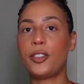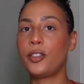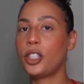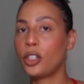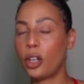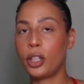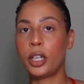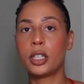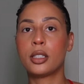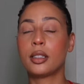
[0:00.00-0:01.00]

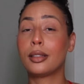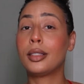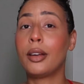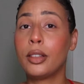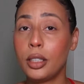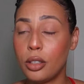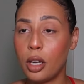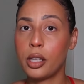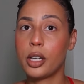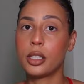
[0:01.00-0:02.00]
$50,
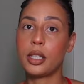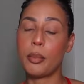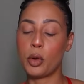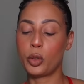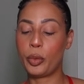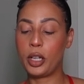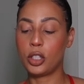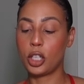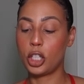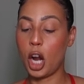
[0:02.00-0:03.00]
$70 that most
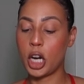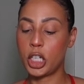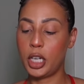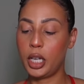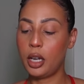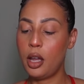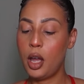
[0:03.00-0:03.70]
brands are charging